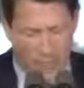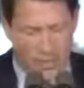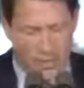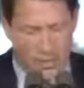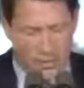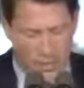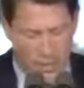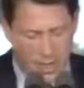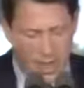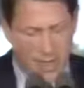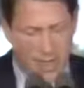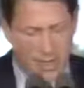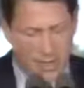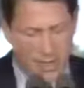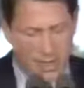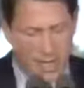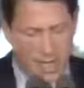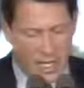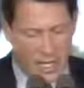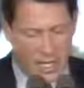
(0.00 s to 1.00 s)
today's
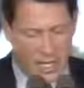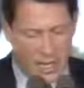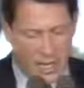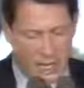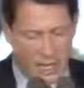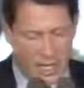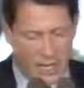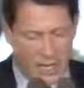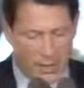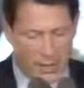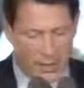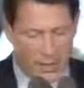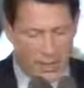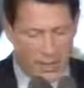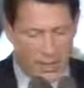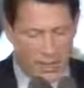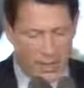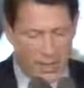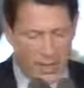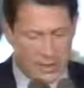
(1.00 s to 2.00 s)
announcement by the
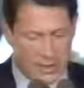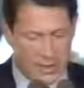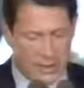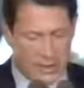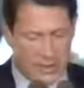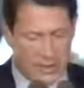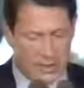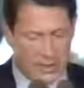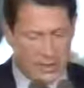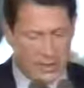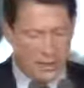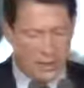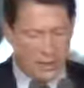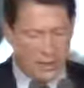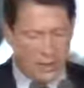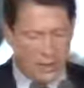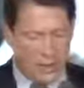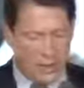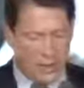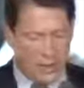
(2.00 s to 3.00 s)
President
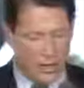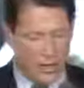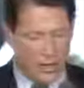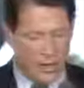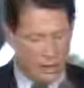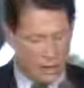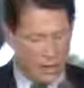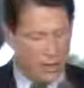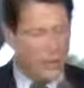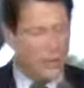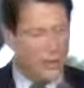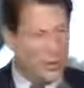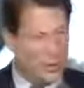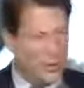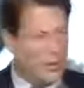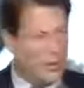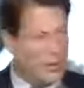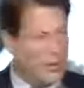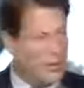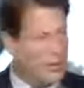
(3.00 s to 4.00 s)
will
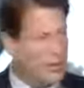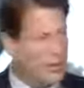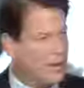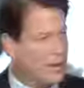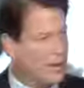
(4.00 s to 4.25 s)
include